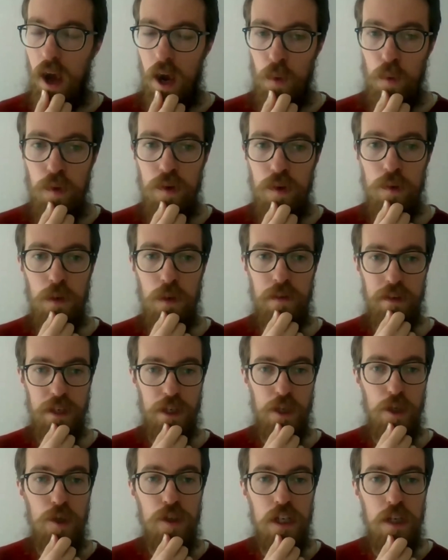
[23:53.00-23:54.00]
I wouldn't worry
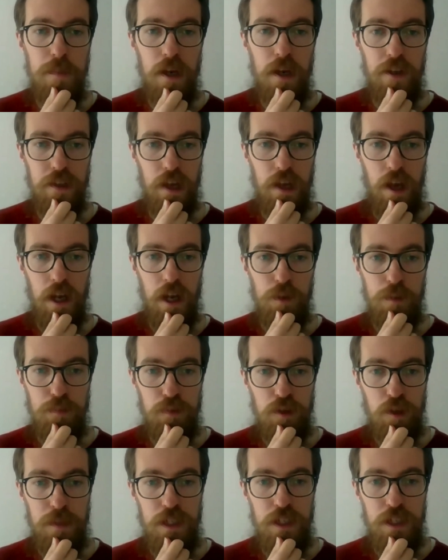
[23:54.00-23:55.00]
hugely about that. I would
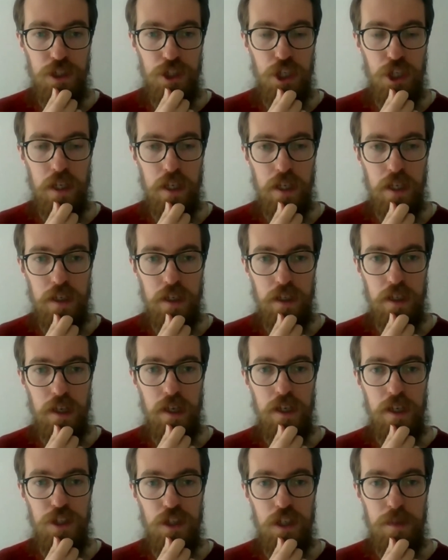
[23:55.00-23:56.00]
probably just check in
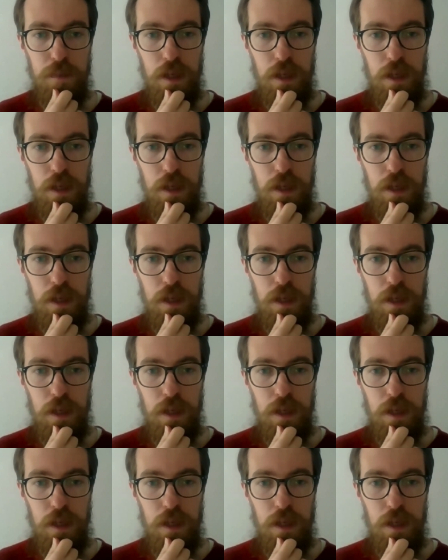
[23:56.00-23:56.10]
occasionally,